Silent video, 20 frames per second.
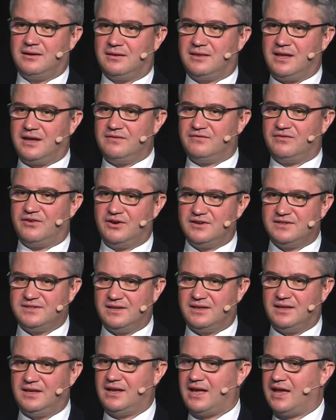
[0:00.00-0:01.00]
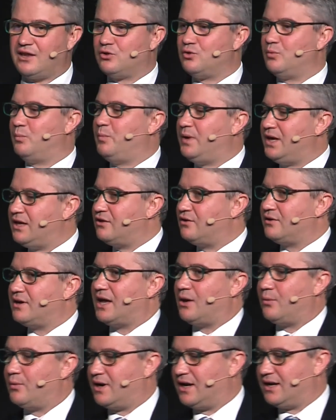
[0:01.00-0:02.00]
diversity and to build on
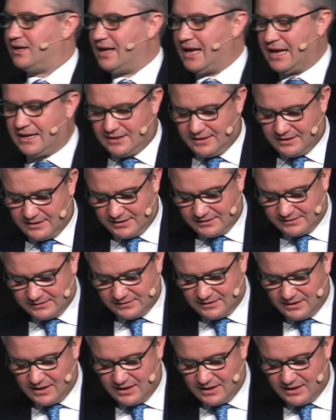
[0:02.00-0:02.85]
our identities.